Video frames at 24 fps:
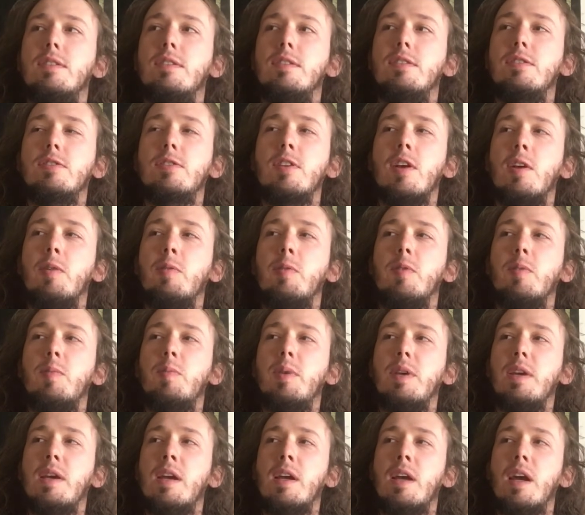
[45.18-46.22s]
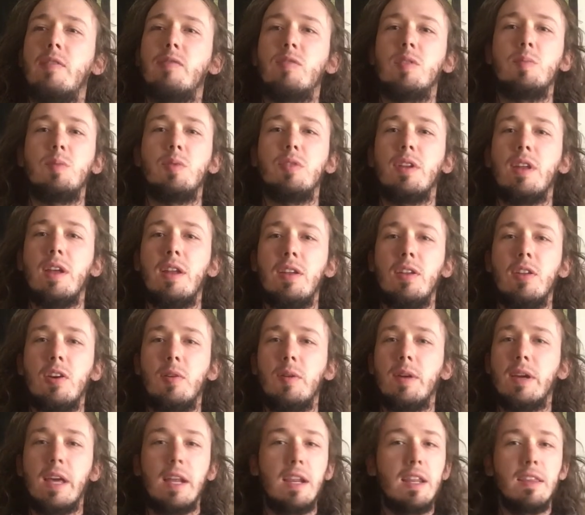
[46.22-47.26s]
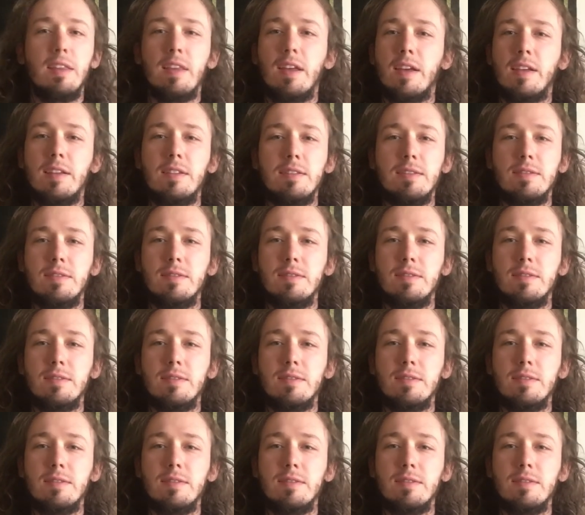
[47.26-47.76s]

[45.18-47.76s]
start with being comfortable not knowing anything.